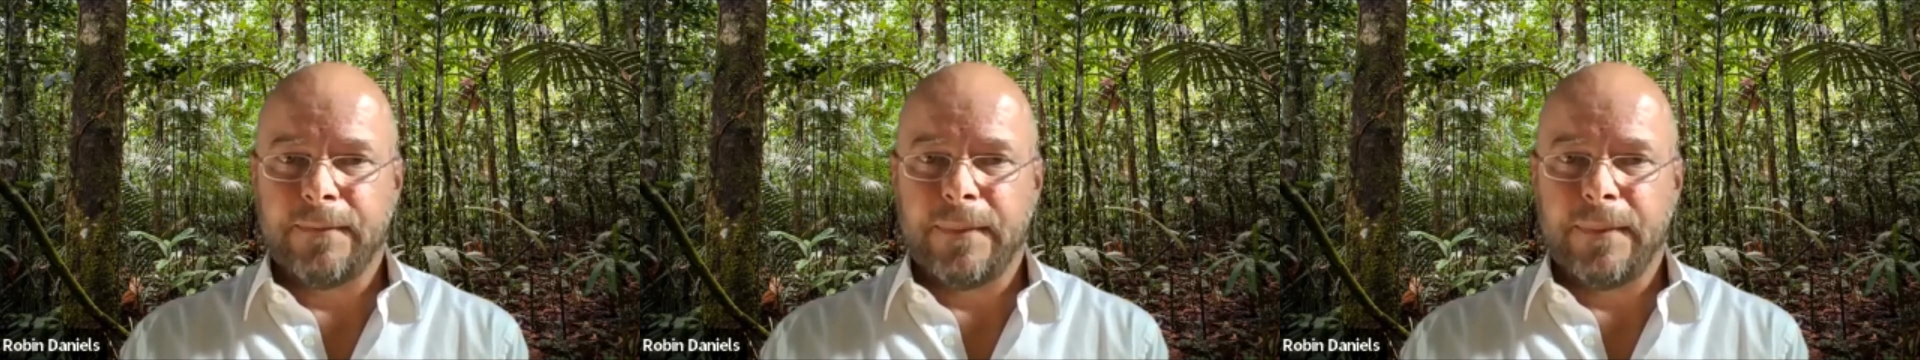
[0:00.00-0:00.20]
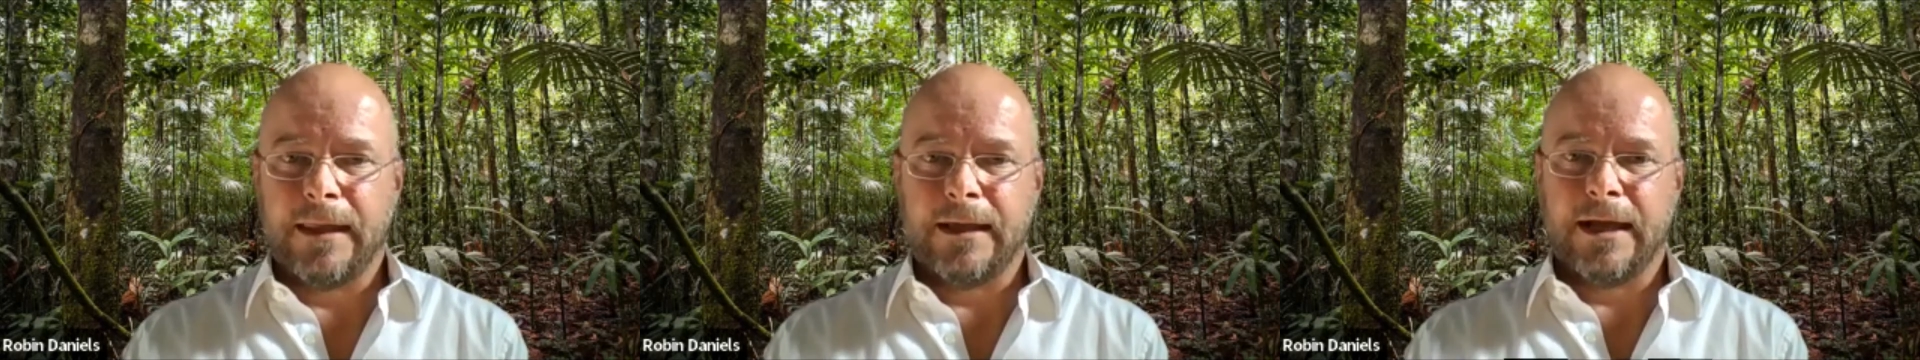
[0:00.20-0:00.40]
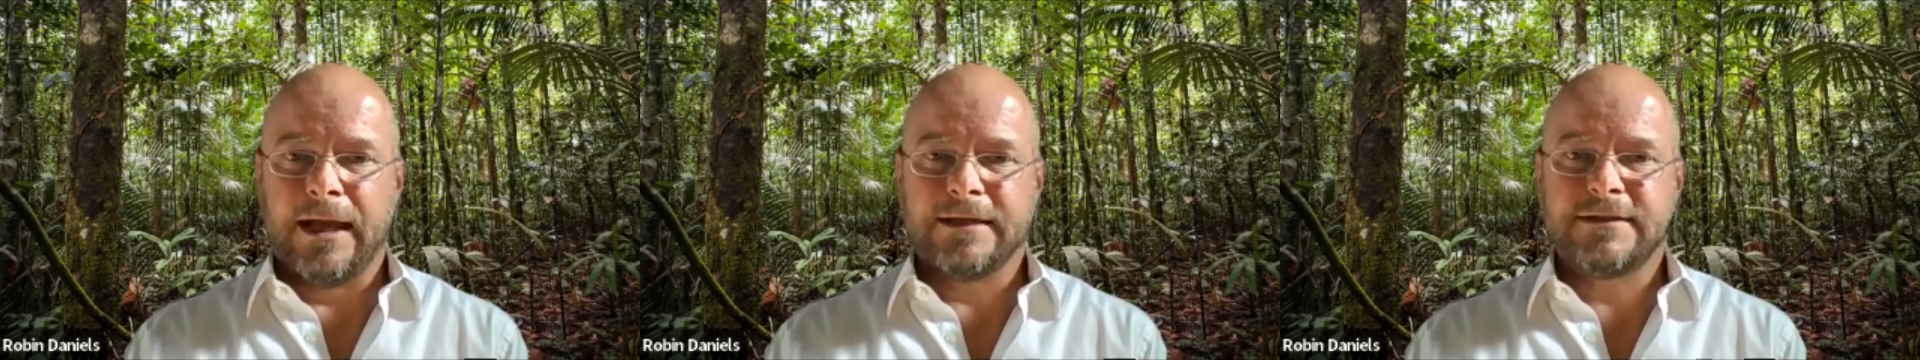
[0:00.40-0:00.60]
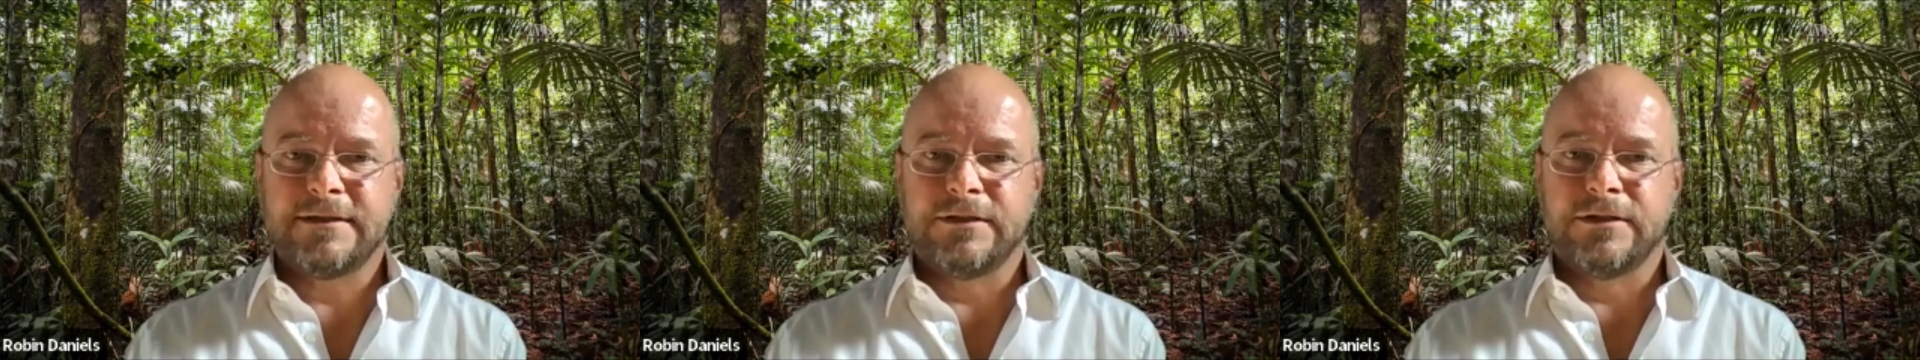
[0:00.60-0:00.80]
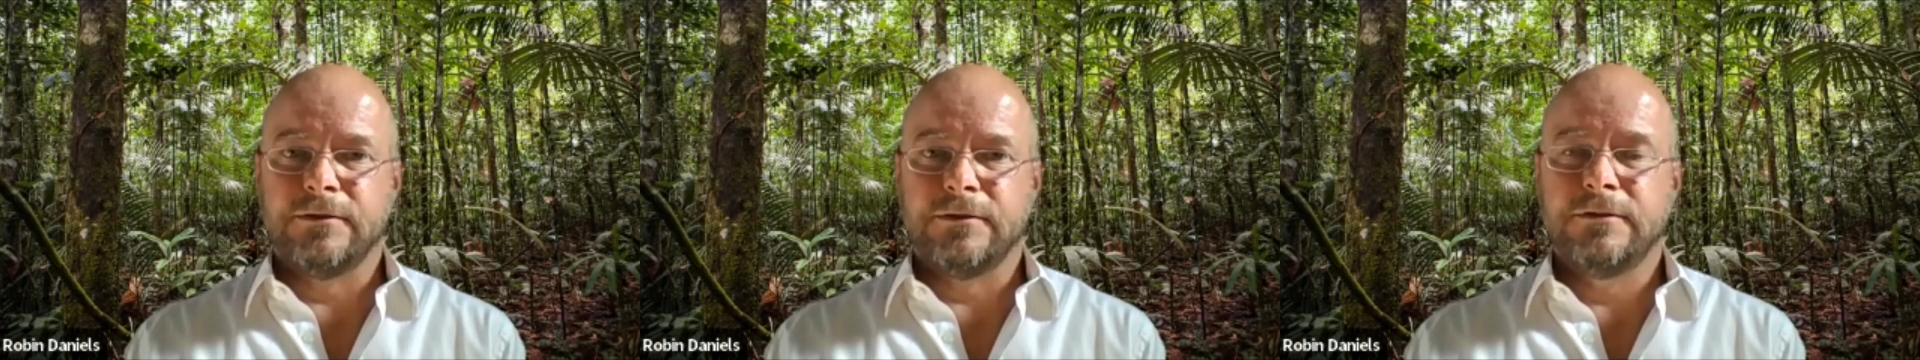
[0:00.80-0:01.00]
It has
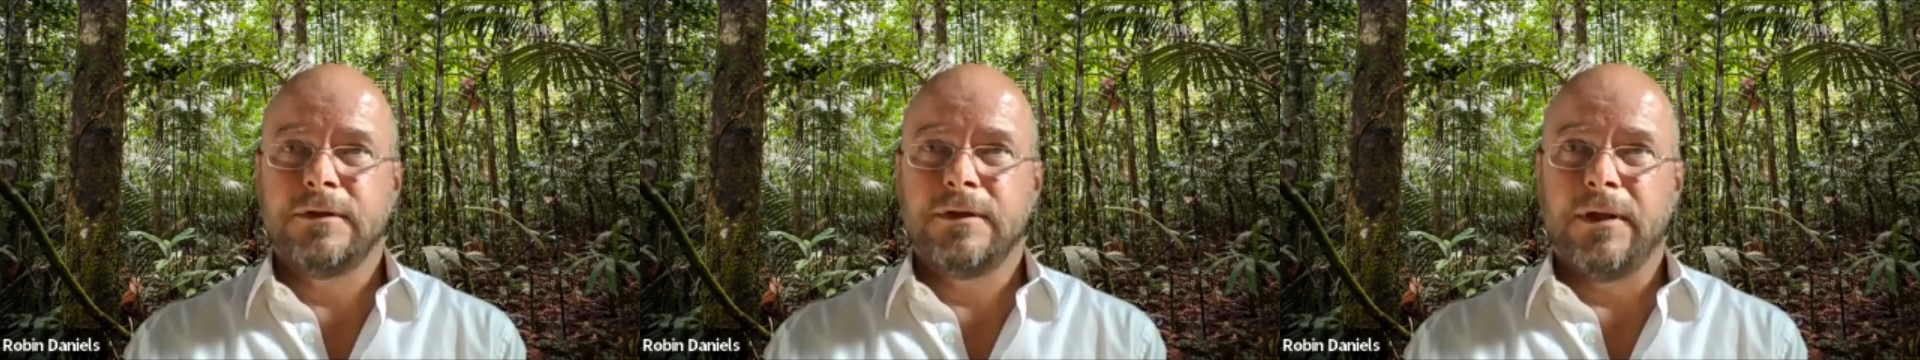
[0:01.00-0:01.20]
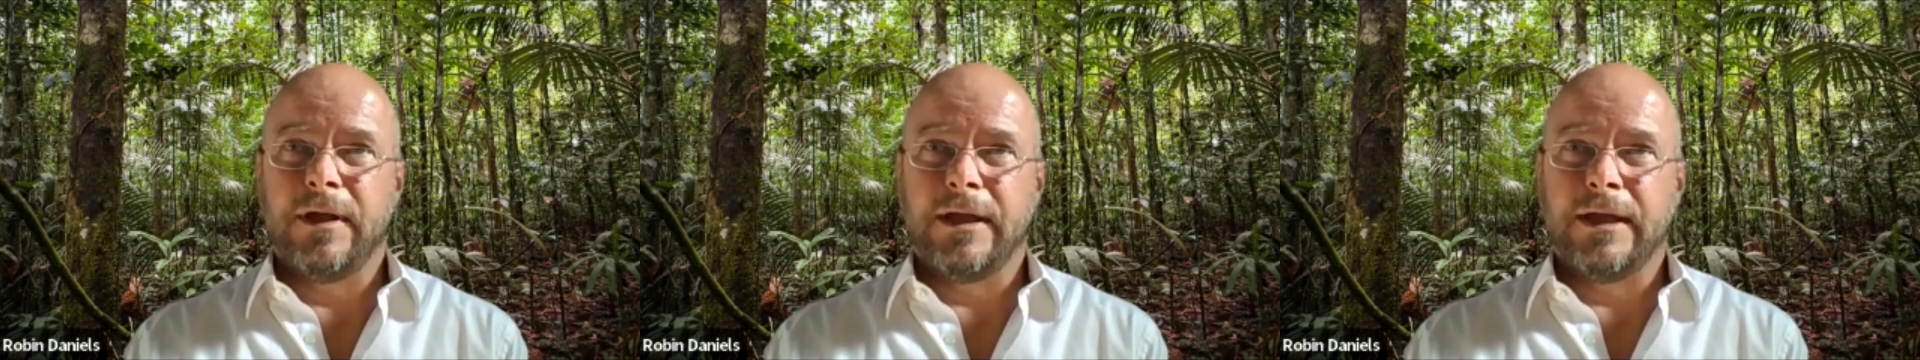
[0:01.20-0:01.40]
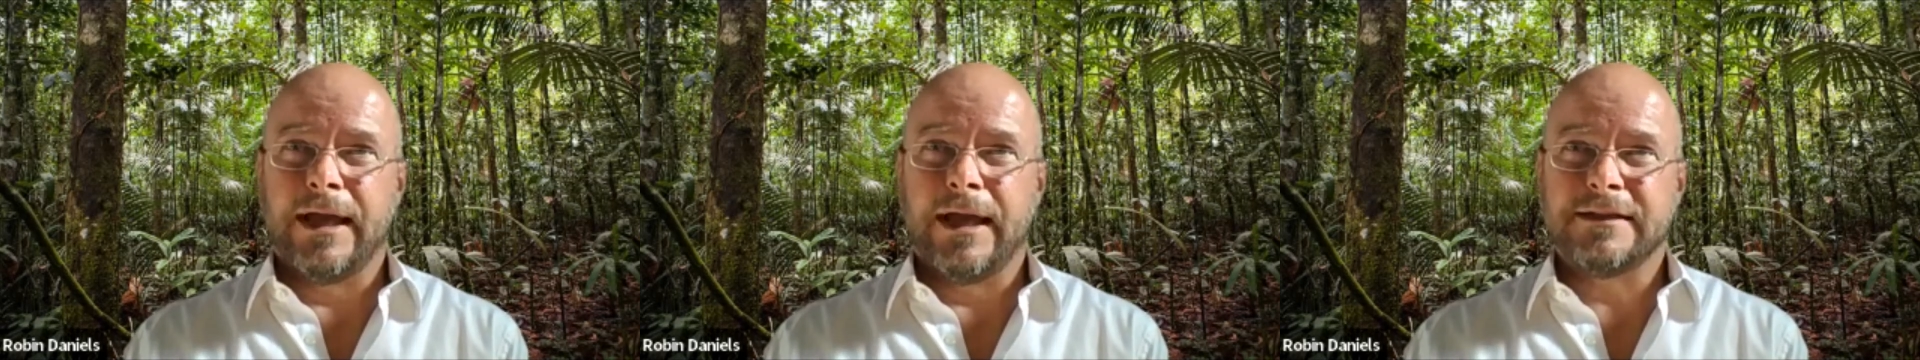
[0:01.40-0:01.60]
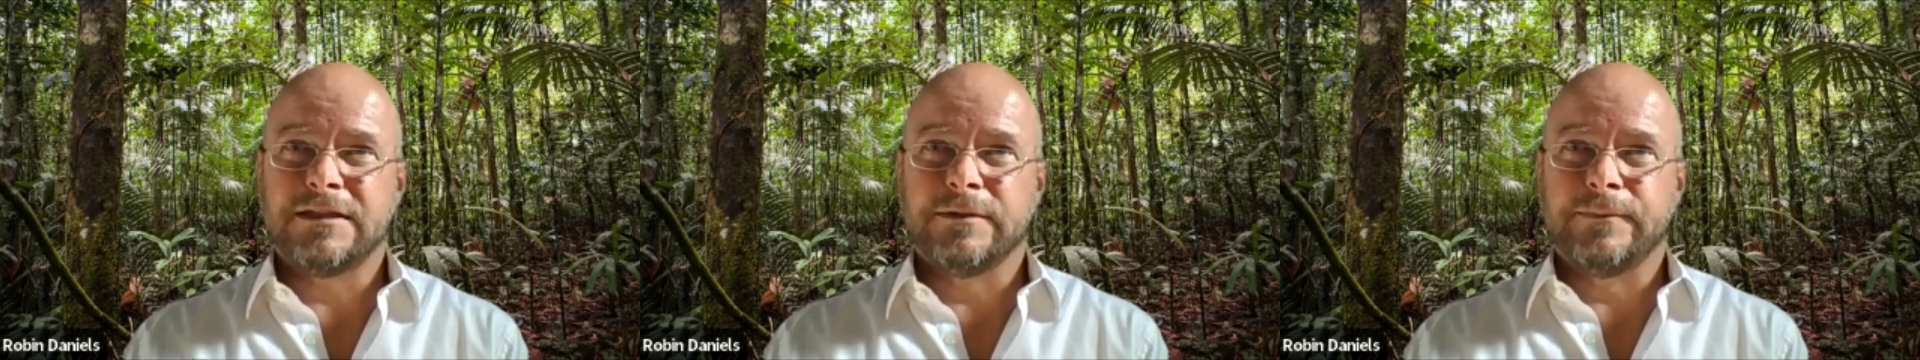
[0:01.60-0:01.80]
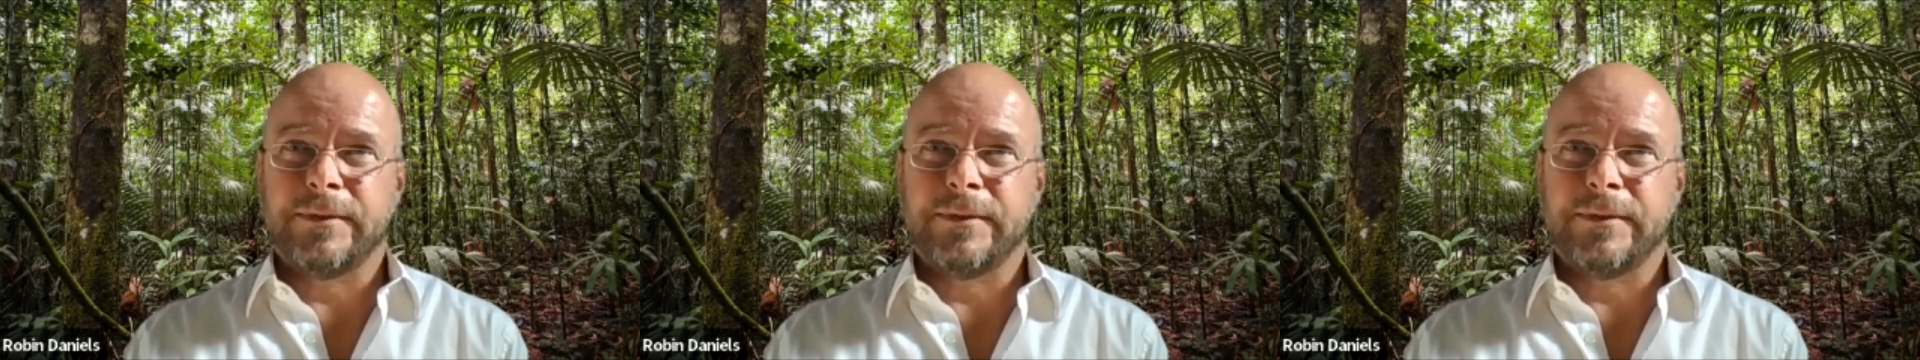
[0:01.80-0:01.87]
to it has to be